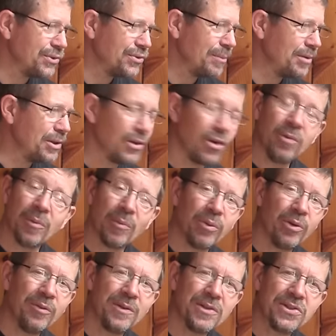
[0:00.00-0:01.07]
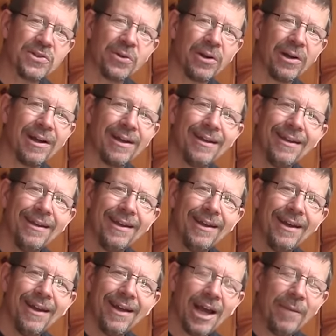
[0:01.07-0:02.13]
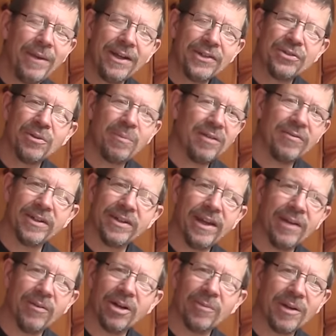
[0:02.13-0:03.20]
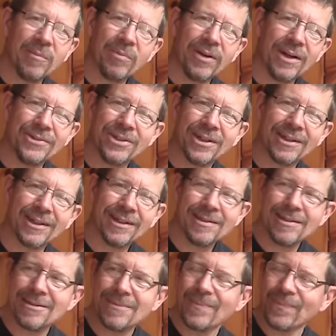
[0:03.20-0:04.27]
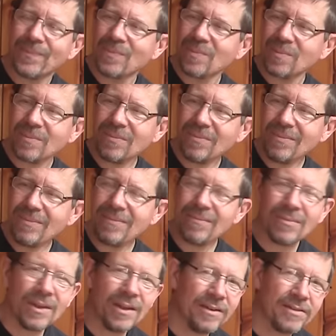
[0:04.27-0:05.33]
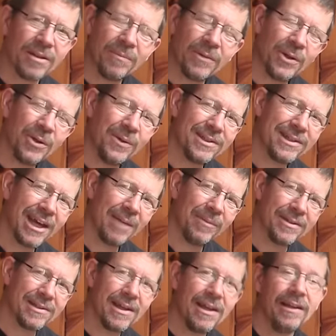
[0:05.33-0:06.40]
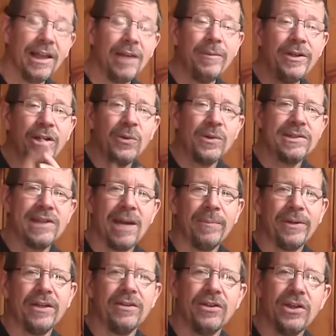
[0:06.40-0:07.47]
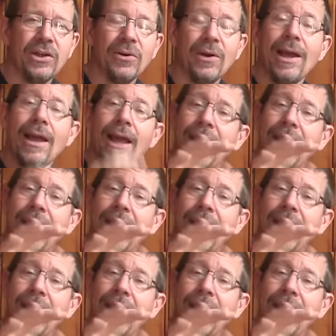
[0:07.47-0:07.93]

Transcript: trip to the home improvement store. I make a trip every day when I'm in a project, because something always happens. Let me know what's happening to you,